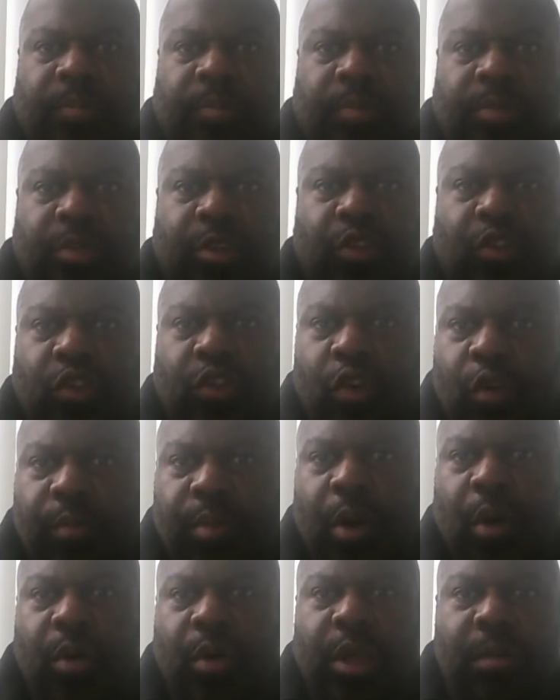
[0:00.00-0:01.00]
the two
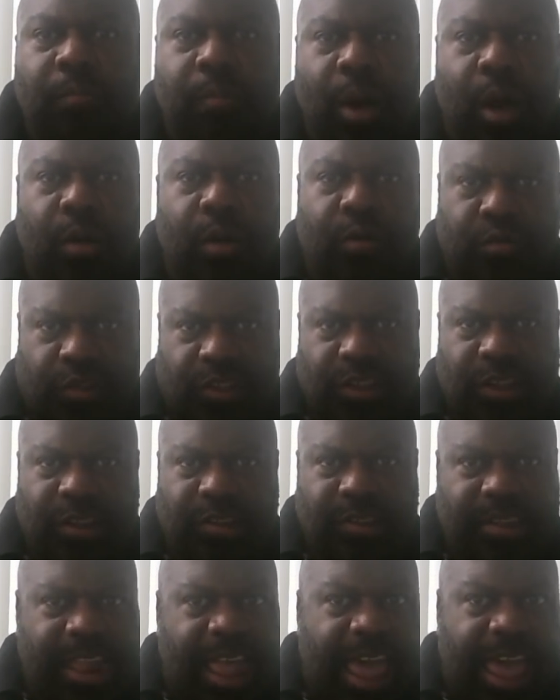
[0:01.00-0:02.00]
broken bones in
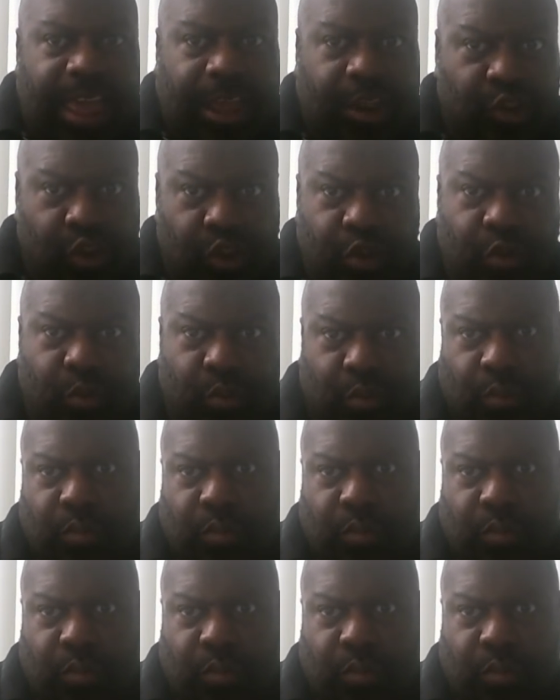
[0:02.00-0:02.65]
his neck, too,